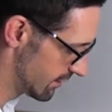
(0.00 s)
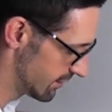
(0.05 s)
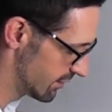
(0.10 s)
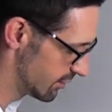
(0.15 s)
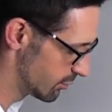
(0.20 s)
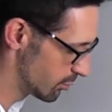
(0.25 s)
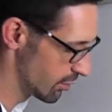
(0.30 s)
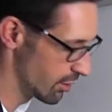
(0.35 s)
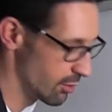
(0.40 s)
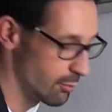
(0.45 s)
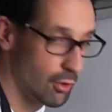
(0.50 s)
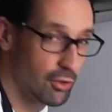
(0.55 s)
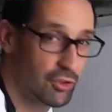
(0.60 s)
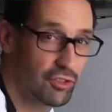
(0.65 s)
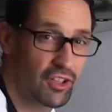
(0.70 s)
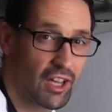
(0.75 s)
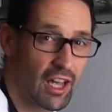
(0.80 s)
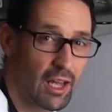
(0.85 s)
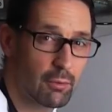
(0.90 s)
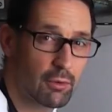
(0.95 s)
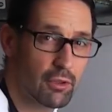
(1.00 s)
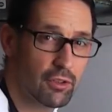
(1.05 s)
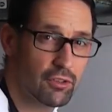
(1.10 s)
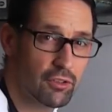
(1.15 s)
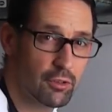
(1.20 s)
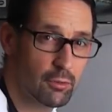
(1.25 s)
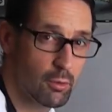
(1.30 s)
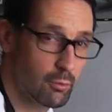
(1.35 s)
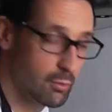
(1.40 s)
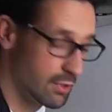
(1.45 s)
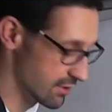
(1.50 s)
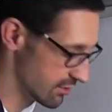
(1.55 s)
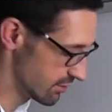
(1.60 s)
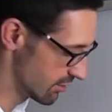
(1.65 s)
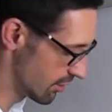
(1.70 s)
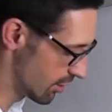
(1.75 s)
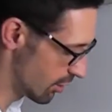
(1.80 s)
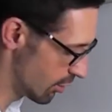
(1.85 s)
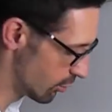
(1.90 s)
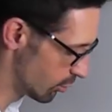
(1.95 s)
is one of the most time consuming bits of
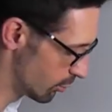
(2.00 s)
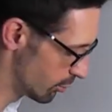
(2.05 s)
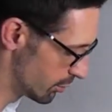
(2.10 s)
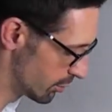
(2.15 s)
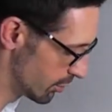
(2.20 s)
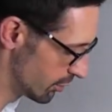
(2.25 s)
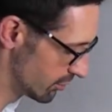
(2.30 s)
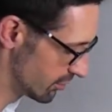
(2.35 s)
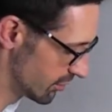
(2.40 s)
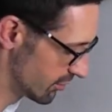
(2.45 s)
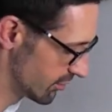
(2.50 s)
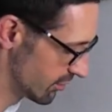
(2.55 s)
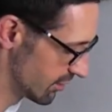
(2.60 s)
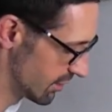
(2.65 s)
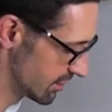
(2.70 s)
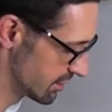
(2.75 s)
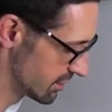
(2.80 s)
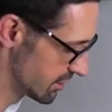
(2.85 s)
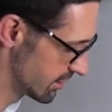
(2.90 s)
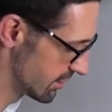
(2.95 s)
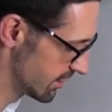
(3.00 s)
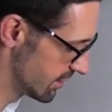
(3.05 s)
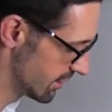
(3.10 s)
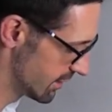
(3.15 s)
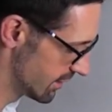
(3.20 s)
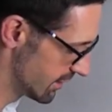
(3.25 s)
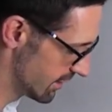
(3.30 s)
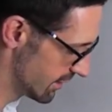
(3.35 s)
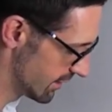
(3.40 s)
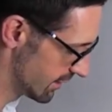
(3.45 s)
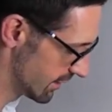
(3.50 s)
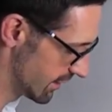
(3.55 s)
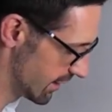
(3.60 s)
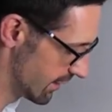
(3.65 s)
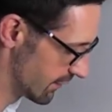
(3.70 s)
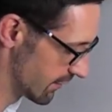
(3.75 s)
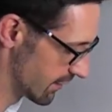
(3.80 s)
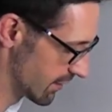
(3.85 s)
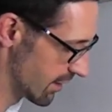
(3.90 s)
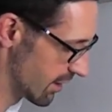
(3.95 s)
the whole process, is actually
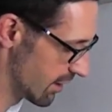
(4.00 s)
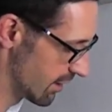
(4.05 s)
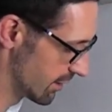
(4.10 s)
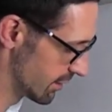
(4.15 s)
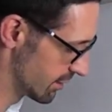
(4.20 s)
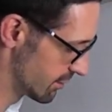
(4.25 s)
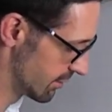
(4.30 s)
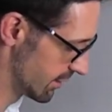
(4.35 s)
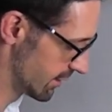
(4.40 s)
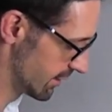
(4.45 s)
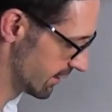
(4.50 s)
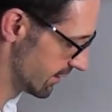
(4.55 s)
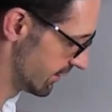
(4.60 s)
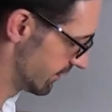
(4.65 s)
getting the garlic ready.